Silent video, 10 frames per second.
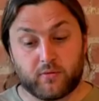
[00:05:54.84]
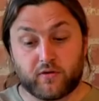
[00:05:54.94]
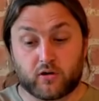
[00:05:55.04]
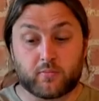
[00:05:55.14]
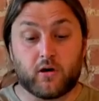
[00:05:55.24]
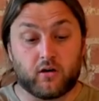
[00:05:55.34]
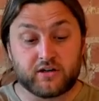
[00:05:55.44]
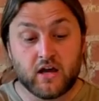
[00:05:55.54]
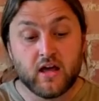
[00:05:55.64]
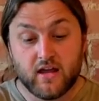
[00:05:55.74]
be further apart.
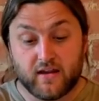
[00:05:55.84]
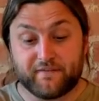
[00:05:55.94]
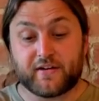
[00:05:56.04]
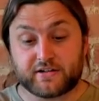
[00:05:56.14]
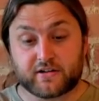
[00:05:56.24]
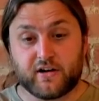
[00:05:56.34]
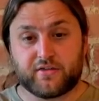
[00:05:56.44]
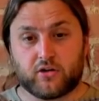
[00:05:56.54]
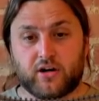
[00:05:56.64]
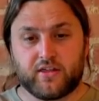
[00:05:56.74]
In fact, I,
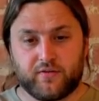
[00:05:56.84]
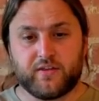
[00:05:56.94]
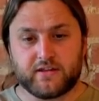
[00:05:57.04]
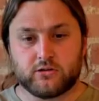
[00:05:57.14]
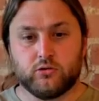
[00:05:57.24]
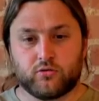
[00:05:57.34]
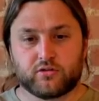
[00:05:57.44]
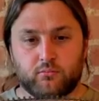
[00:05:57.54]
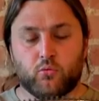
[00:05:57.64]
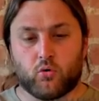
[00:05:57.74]
I think this looks
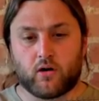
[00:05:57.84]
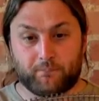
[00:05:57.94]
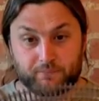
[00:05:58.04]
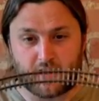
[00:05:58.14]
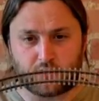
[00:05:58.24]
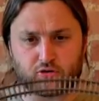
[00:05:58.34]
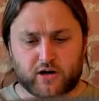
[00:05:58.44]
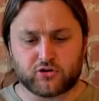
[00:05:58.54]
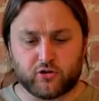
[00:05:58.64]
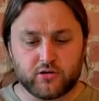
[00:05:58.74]
more how
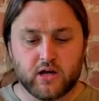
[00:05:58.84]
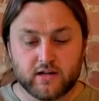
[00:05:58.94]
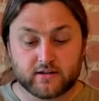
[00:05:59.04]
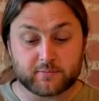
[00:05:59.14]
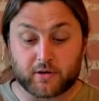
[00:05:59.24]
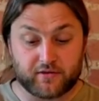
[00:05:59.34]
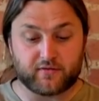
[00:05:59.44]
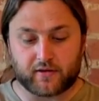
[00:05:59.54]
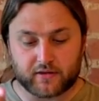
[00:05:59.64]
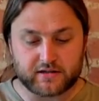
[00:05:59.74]
track should, despite the
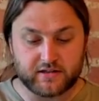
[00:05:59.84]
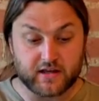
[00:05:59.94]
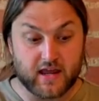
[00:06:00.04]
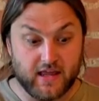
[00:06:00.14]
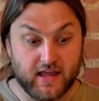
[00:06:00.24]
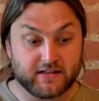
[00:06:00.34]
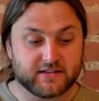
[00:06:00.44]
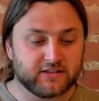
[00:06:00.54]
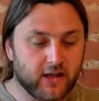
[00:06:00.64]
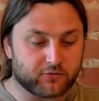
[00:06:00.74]
fact that is a
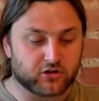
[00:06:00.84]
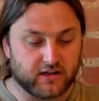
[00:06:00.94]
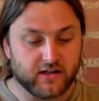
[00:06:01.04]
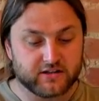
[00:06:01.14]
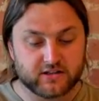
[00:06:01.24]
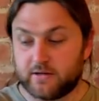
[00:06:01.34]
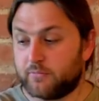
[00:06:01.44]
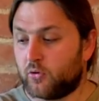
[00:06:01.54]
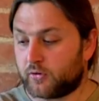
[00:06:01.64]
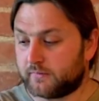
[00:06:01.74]
exceptionally steep
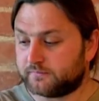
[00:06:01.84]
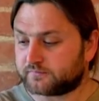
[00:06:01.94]
corner.